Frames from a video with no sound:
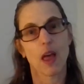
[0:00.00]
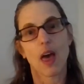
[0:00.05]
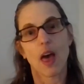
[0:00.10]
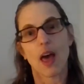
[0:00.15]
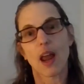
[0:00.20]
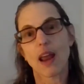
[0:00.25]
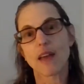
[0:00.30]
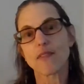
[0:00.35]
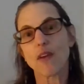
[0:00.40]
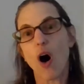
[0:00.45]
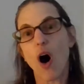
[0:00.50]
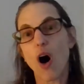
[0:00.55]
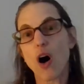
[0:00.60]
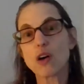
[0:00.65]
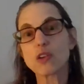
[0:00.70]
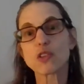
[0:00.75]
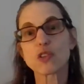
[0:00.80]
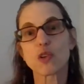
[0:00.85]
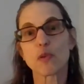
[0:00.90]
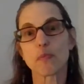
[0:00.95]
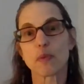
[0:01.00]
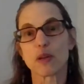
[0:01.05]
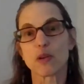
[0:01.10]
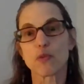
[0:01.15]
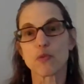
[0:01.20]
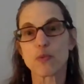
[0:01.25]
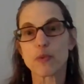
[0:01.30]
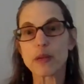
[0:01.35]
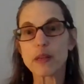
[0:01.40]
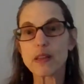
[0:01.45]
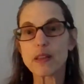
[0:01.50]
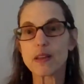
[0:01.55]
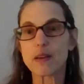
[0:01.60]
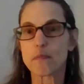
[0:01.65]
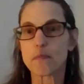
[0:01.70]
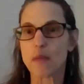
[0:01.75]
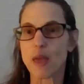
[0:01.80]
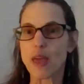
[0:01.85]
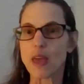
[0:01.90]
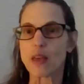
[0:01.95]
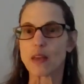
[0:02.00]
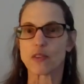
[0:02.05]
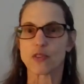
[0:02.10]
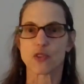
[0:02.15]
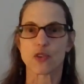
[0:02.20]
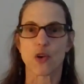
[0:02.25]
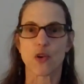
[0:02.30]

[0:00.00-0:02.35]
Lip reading: And I've also been really amazed